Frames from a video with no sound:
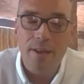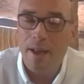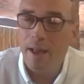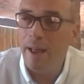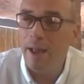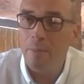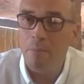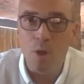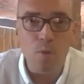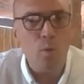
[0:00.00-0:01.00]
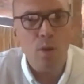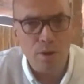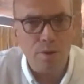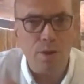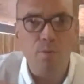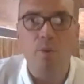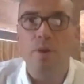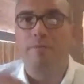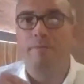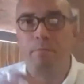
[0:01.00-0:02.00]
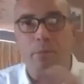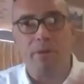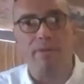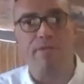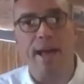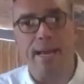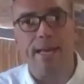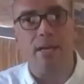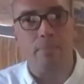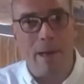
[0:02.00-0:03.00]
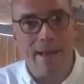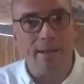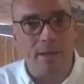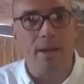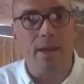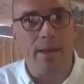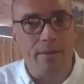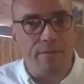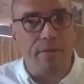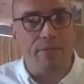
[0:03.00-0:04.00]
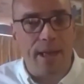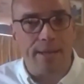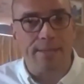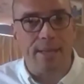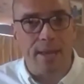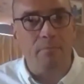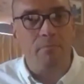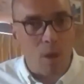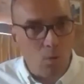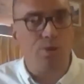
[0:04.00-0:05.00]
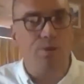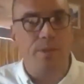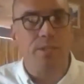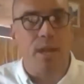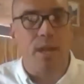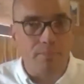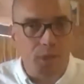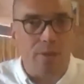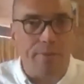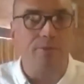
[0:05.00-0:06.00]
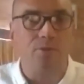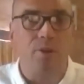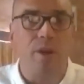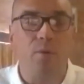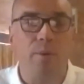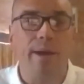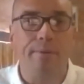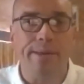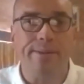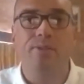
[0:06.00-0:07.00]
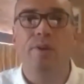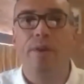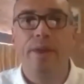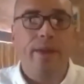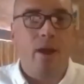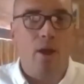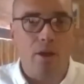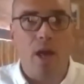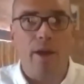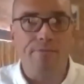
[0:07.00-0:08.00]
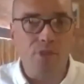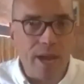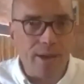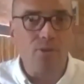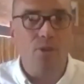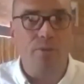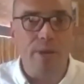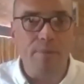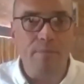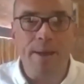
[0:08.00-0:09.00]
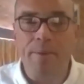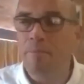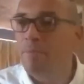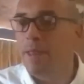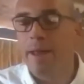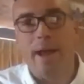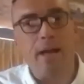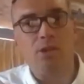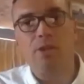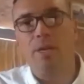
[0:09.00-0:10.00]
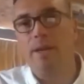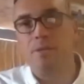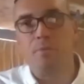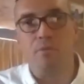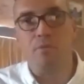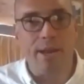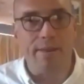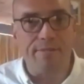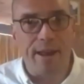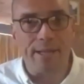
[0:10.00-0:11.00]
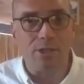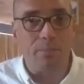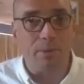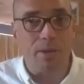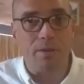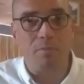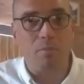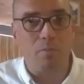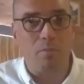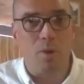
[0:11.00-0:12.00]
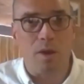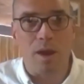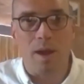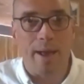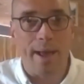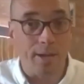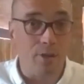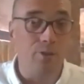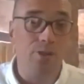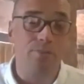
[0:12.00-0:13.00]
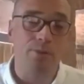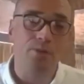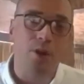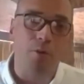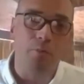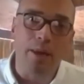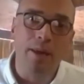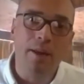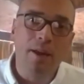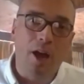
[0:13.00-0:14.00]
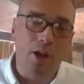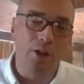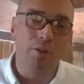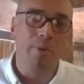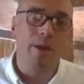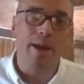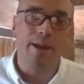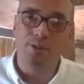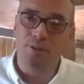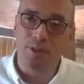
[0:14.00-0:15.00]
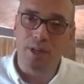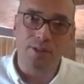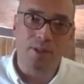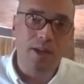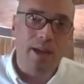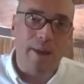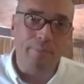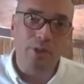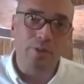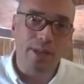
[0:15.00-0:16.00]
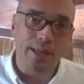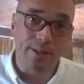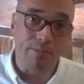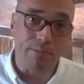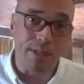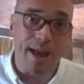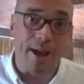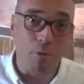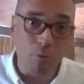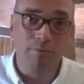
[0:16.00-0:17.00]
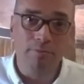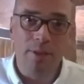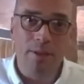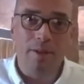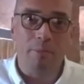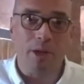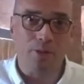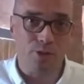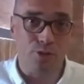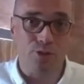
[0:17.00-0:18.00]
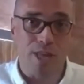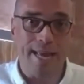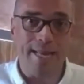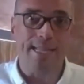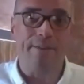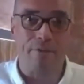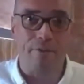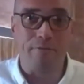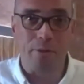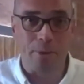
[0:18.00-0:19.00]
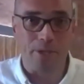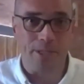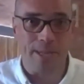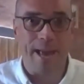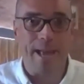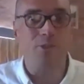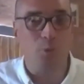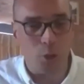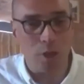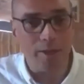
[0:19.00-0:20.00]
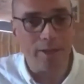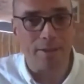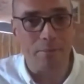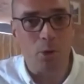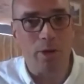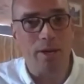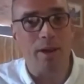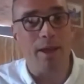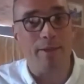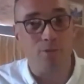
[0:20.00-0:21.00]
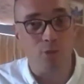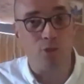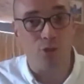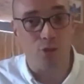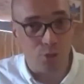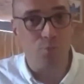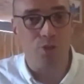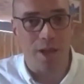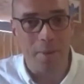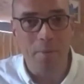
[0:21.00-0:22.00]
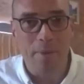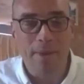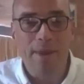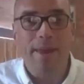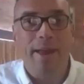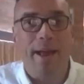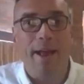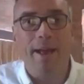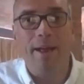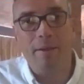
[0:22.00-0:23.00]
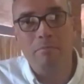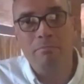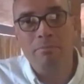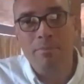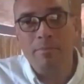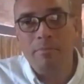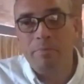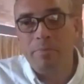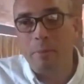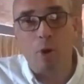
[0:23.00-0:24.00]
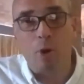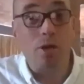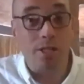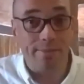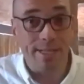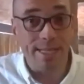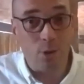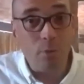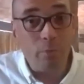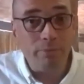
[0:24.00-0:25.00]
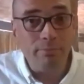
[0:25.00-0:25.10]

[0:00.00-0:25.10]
um, who work do work probably fairly independently of, of their team most of the time, so they're answering queries on live chat or email. Actually, it's been really flexible, and what our head of customers told me on a number of occasions is absenteeism's down because it's just easier for everybody to get to work and they're more inclined to do so. Um, productivity's up